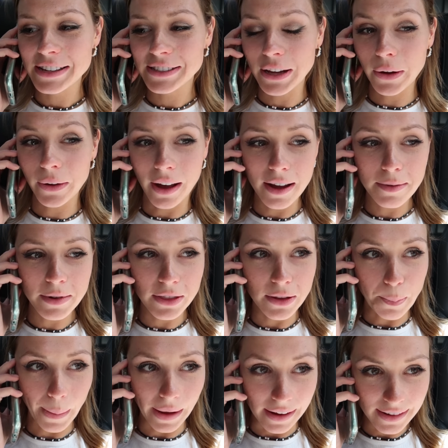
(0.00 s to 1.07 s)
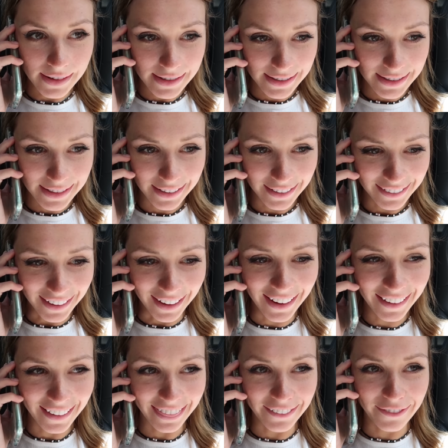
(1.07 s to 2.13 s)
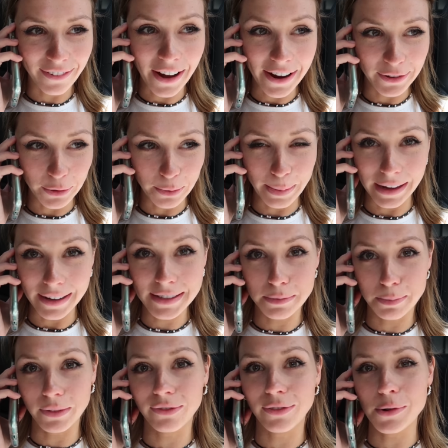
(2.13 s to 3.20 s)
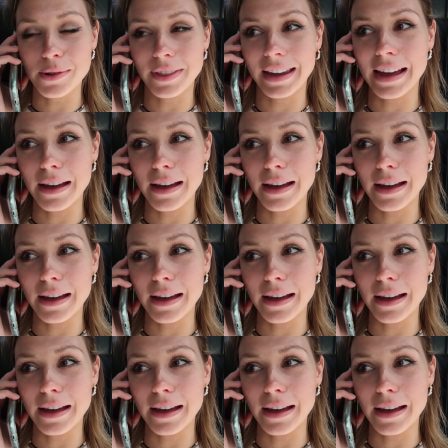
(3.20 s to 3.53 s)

So I'm on the bus, the final bus before the